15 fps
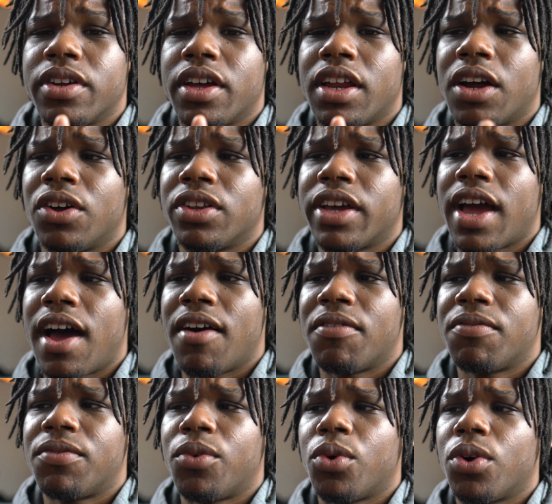and I only have
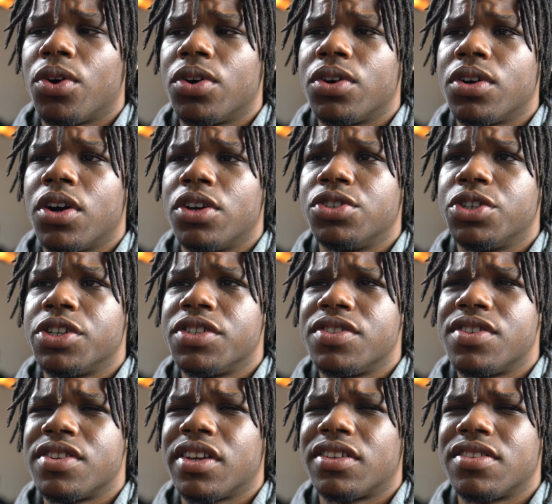four hundred
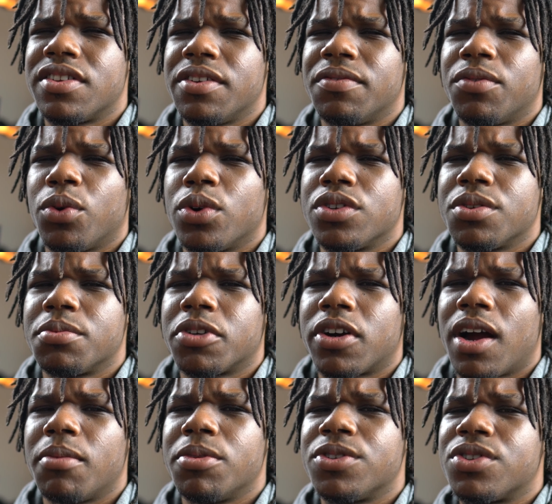sixty-four
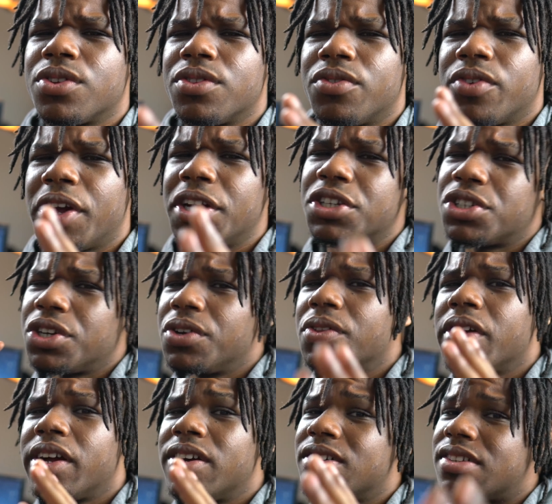subscribers. So the ratio
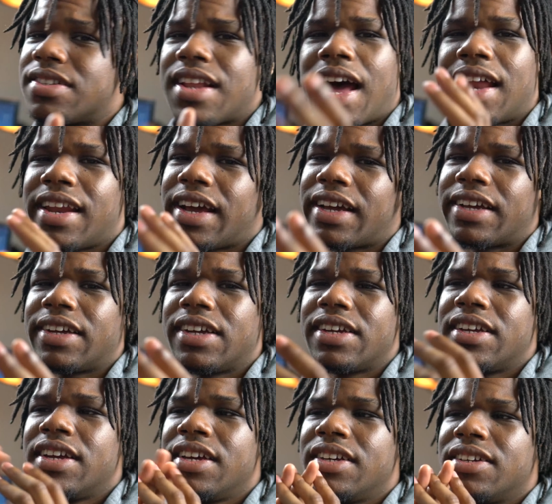there is not that
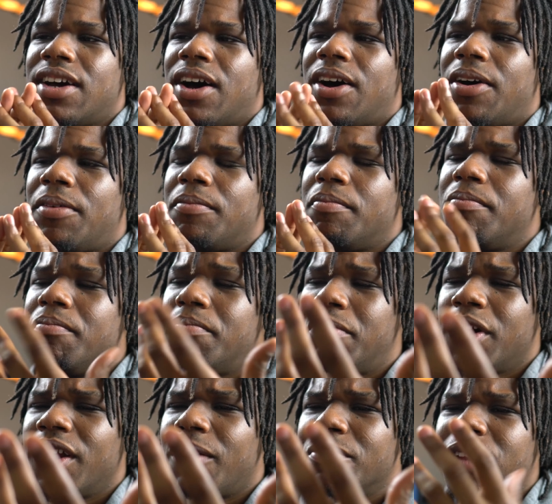good. Um,
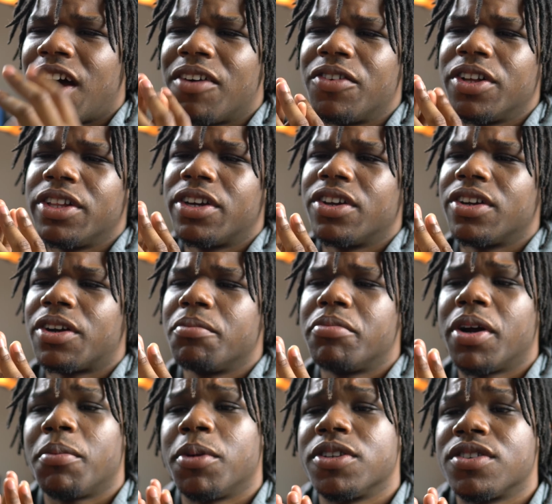but I'm not really gonna
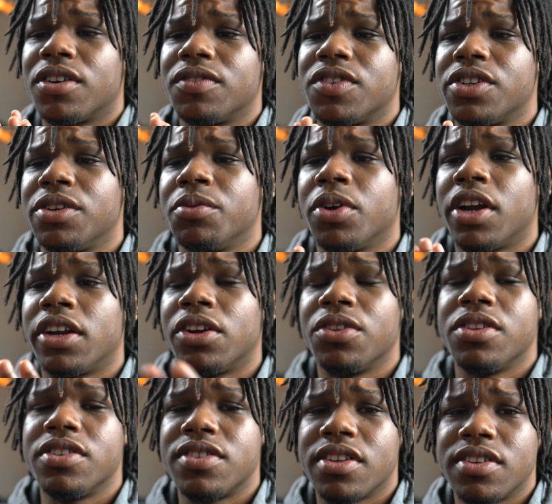compare myself to anyone. I know
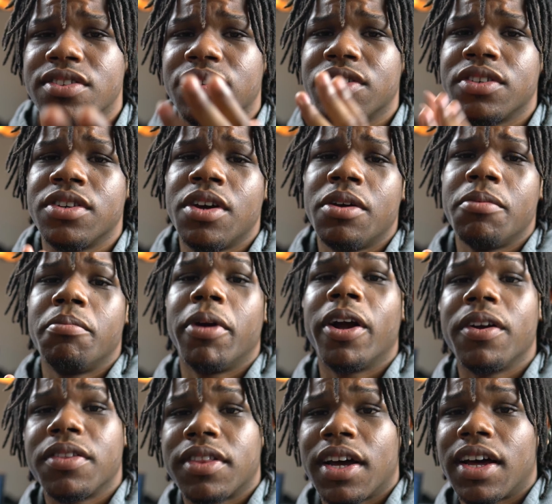this is a
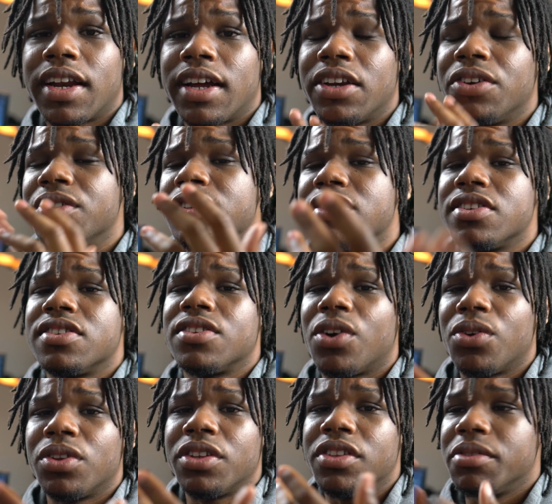marathon. I know this is
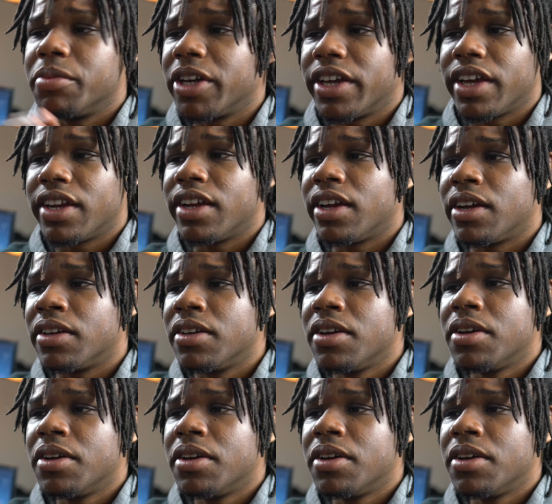only the beginning,